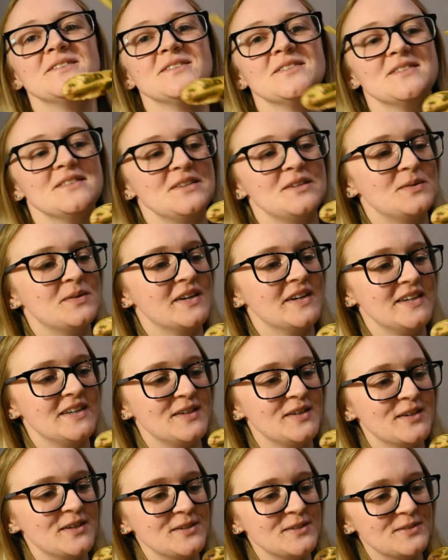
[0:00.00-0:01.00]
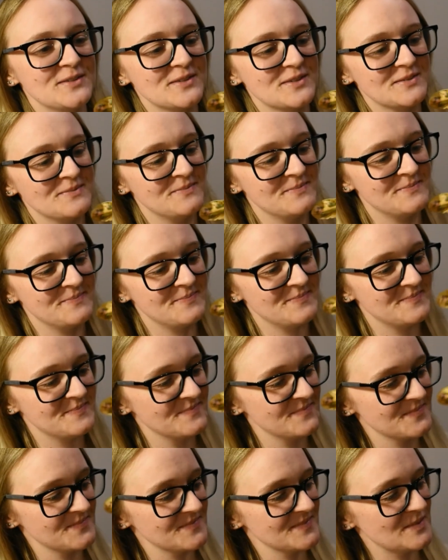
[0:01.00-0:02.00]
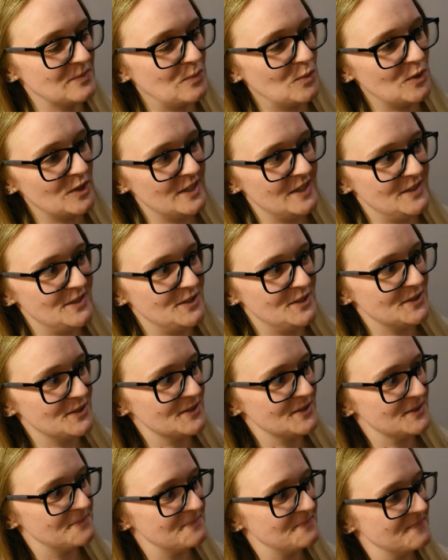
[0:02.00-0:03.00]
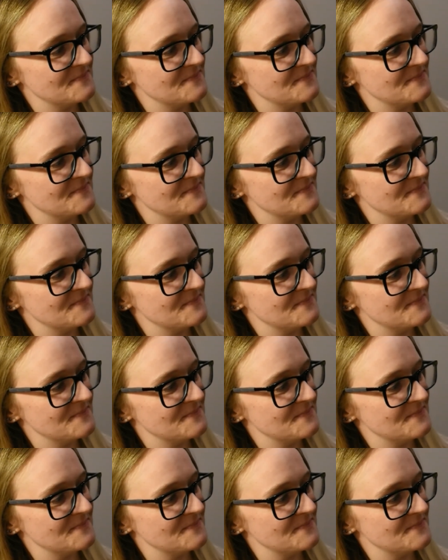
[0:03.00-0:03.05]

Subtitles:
just see where he goes and what he does.